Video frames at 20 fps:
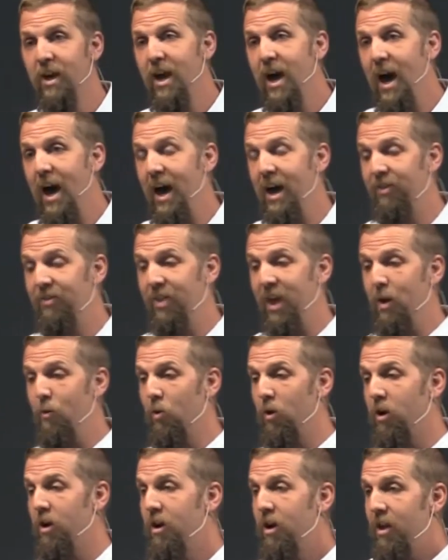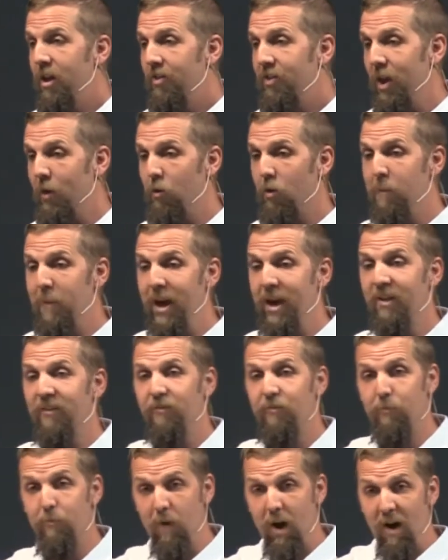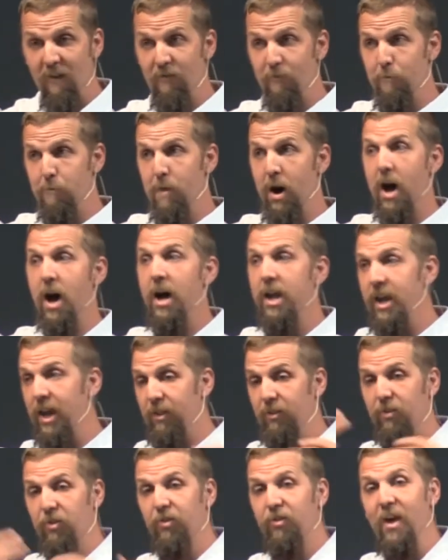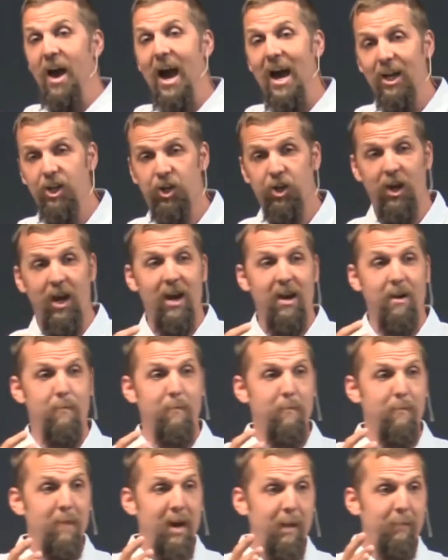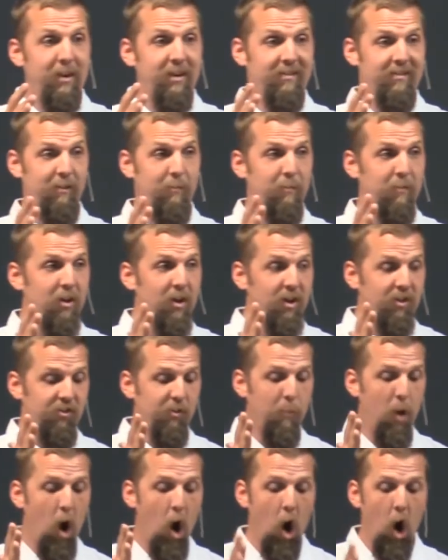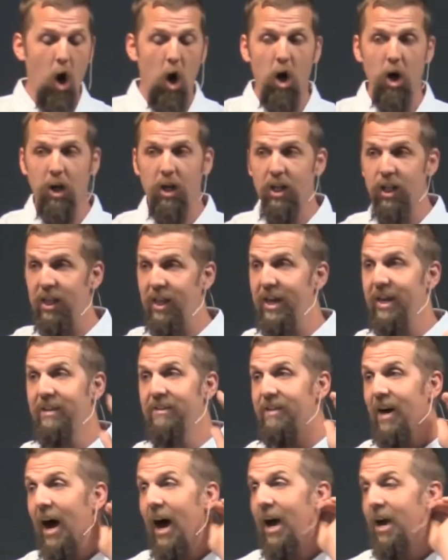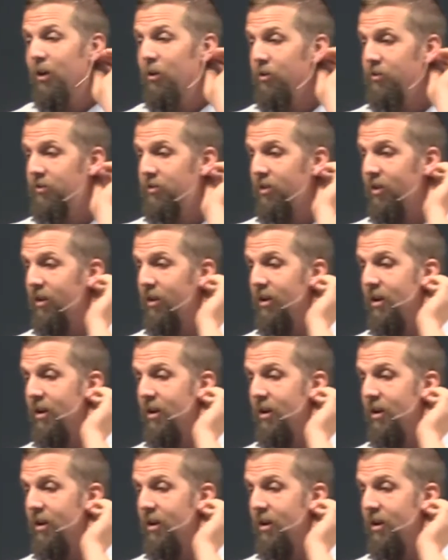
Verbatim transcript: Uh, they, were, they were made of, of mud and thatch and maybe some, some hard clay tiles.